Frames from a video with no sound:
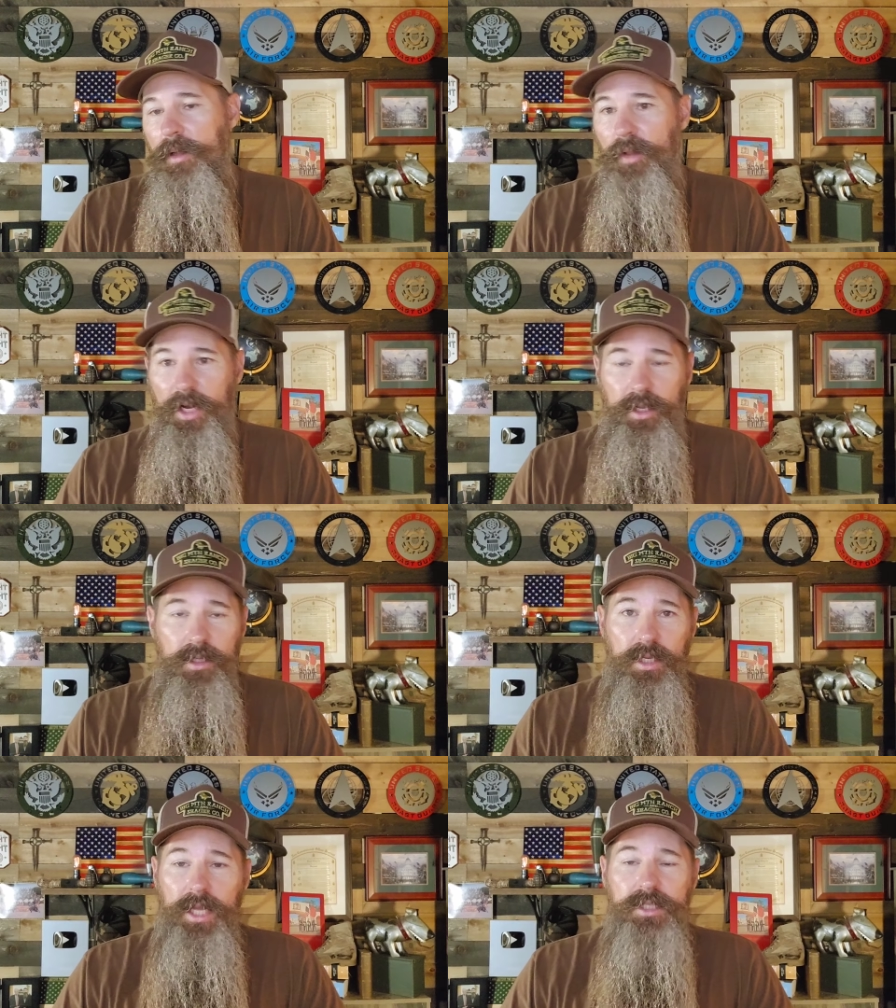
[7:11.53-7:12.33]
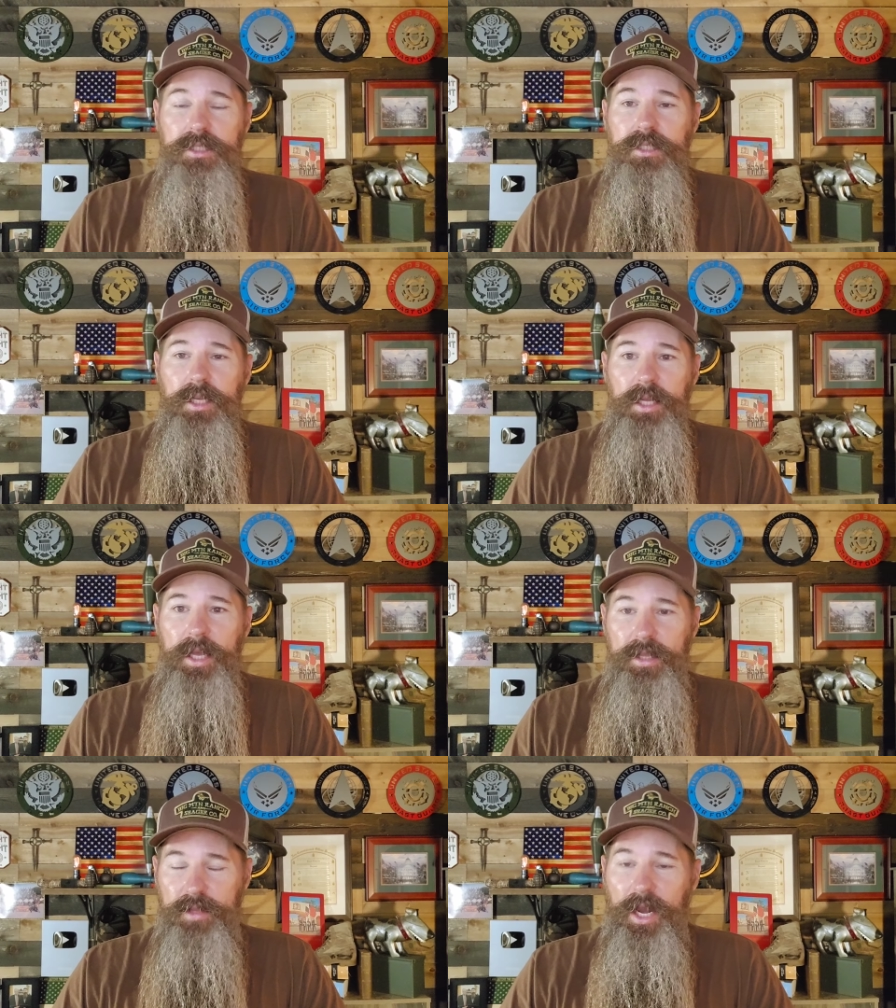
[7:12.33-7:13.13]
look, it's
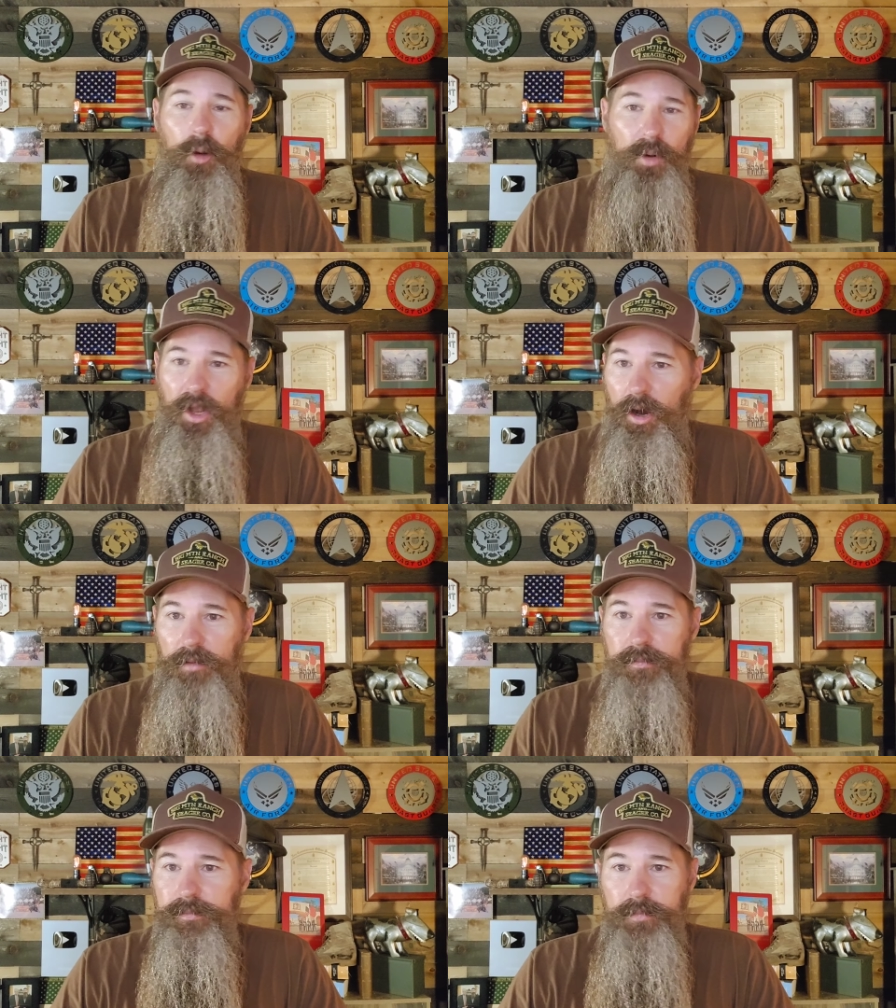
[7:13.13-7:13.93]
it. Here we are,